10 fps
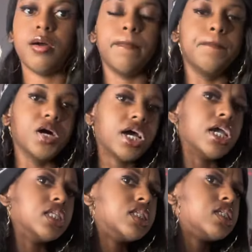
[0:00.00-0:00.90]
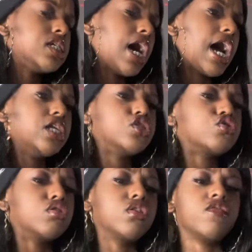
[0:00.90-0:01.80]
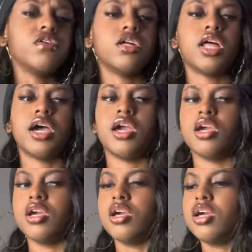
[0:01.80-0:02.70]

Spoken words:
But I just strongly feel like,